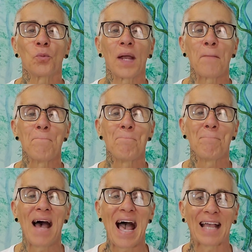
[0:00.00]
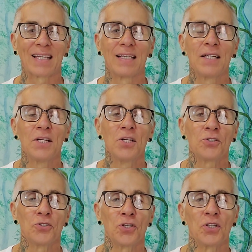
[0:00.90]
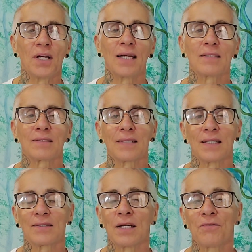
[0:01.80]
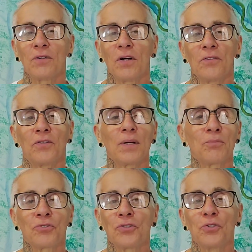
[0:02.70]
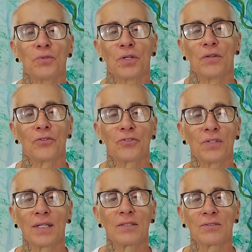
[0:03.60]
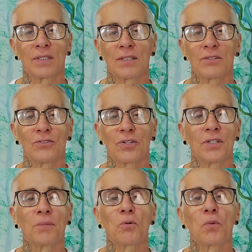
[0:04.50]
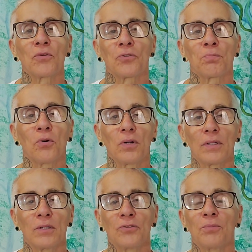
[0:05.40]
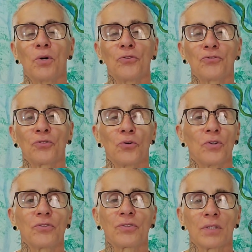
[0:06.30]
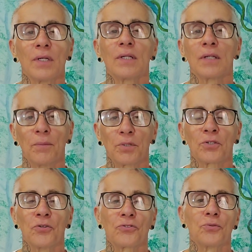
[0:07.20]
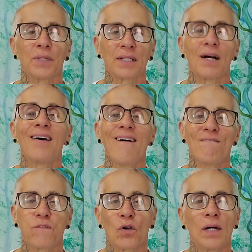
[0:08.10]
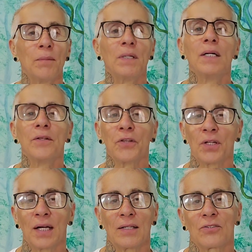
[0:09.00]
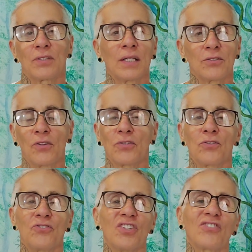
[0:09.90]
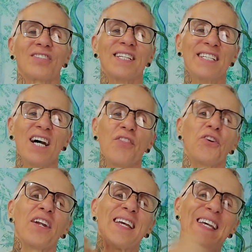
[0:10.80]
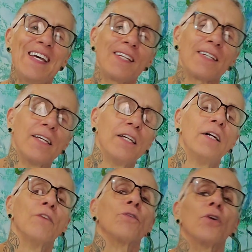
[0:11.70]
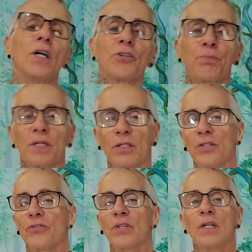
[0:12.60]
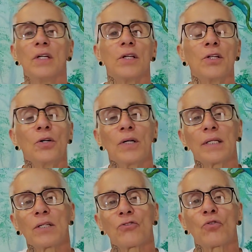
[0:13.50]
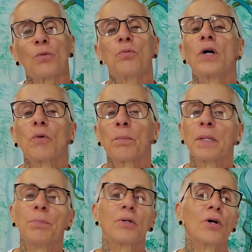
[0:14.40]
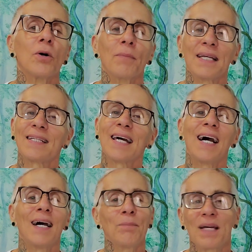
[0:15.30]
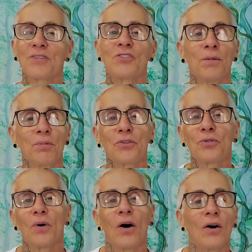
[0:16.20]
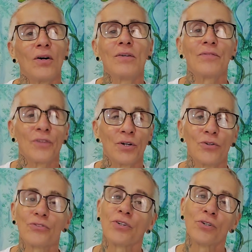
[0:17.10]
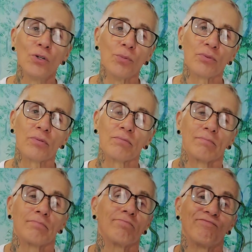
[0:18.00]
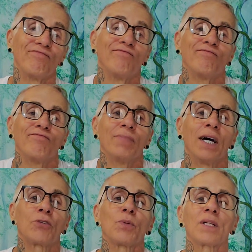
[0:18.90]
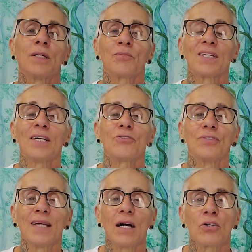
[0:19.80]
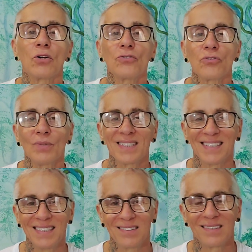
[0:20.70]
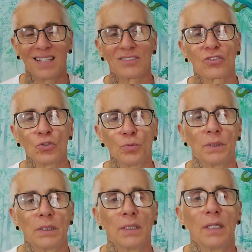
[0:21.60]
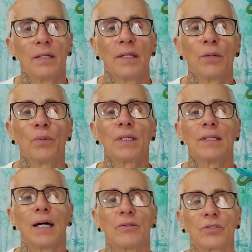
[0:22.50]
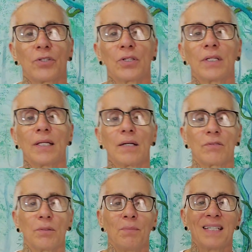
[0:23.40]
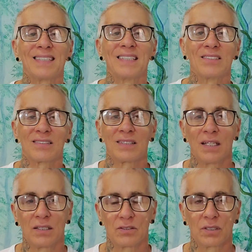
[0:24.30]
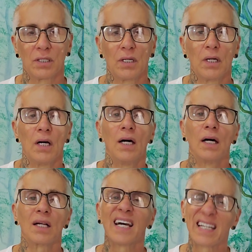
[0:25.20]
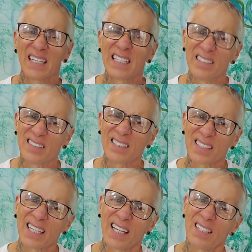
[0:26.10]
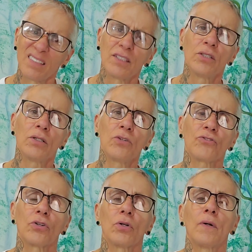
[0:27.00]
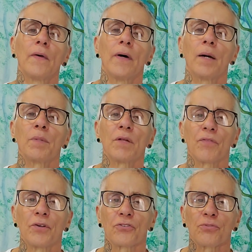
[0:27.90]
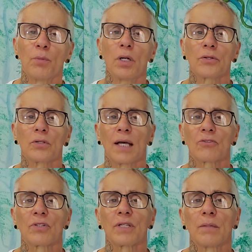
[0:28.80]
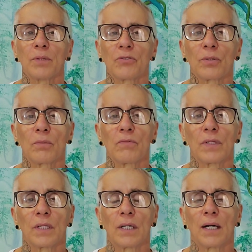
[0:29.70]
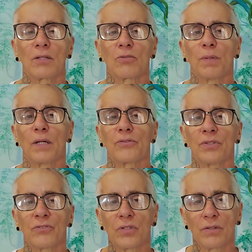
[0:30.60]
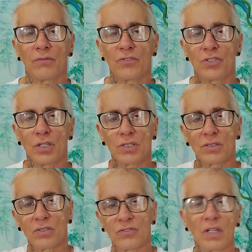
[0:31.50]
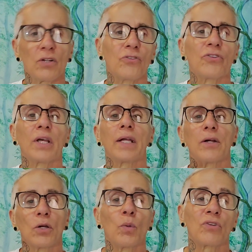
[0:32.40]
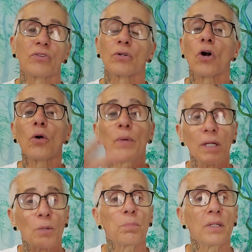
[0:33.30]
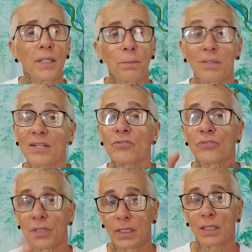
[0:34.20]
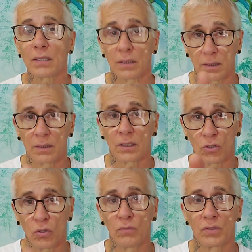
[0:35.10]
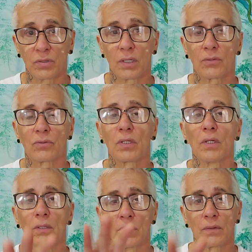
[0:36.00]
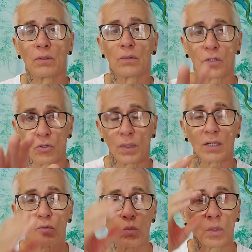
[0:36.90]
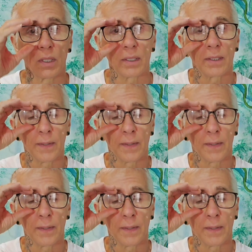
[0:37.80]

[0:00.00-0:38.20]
way back to the United States. Now, for all of you, I'm sure you know this, the United States is our #1 supporter. There's the most tourists come to Costa Rica from the United States. So this is just another hit for us because, you know, it gets to a point where people go, man, I'm not jumping through all those hoops. That's what it comes down to. Now, Costa Rica is not stupid. They realize that they're going to have to make these tests kind of easy to get, you know? So, I mean, if they're smart, they'll actually have in some of the hot spots instead of just the San Jose area, which there already are plenty of places to get the COVID test, the correct one.